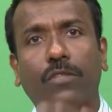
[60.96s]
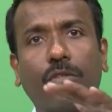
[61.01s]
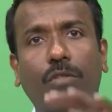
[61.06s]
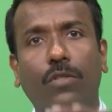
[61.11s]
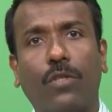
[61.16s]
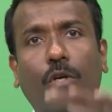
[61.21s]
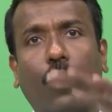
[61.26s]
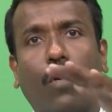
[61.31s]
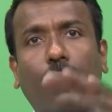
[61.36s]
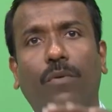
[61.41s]
on
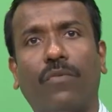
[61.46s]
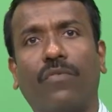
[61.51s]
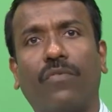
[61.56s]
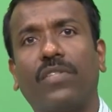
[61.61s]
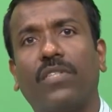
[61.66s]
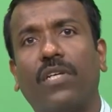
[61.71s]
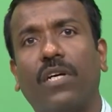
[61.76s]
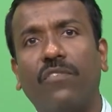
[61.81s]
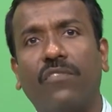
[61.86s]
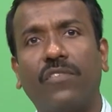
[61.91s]
top of a
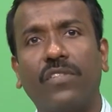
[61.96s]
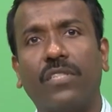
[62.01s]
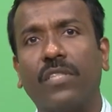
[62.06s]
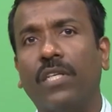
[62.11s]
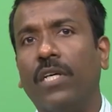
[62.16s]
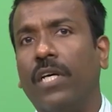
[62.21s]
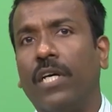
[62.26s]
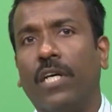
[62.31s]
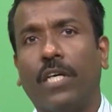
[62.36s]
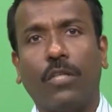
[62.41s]
surface
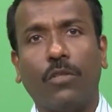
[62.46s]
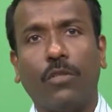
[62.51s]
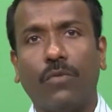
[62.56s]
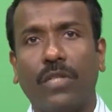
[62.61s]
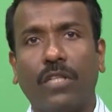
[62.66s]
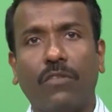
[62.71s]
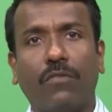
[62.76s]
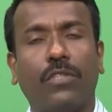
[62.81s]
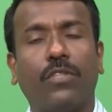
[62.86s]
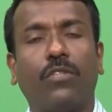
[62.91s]
you would
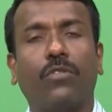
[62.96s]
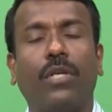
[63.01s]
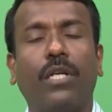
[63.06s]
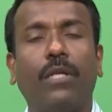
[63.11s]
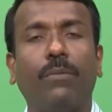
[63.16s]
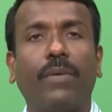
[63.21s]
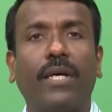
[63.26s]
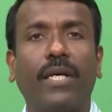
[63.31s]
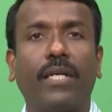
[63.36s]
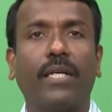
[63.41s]
eventually
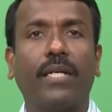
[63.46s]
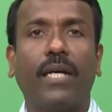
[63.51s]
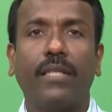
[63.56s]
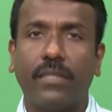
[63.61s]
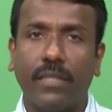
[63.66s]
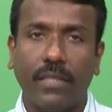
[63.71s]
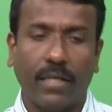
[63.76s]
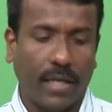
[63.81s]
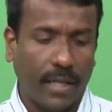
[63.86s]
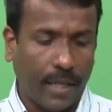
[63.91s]
make a
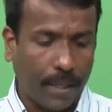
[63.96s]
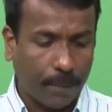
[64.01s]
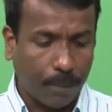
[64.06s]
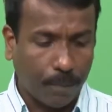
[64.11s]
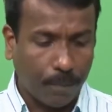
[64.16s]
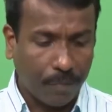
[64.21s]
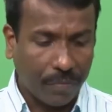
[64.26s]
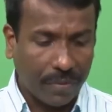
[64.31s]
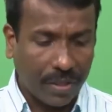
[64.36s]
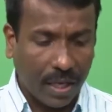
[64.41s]
thin layer.
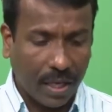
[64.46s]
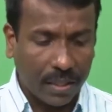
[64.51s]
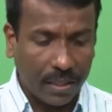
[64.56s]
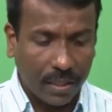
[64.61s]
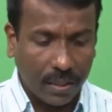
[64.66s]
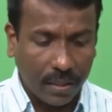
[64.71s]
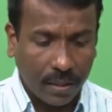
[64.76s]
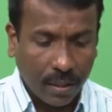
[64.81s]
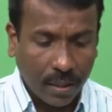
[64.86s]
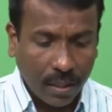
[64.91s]
And
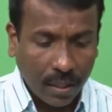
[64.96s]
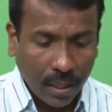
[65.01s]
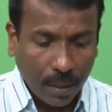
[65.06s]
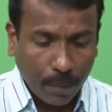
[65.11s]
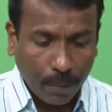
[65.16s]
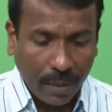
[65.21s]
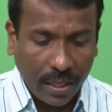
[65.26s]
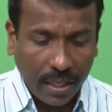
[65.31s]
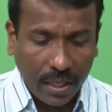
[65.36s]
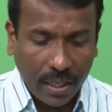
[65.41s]
then
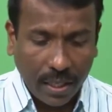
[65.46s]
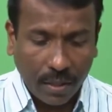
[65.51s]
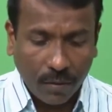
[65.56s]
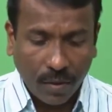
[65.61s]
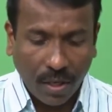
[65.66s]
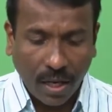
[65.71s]
mainly we will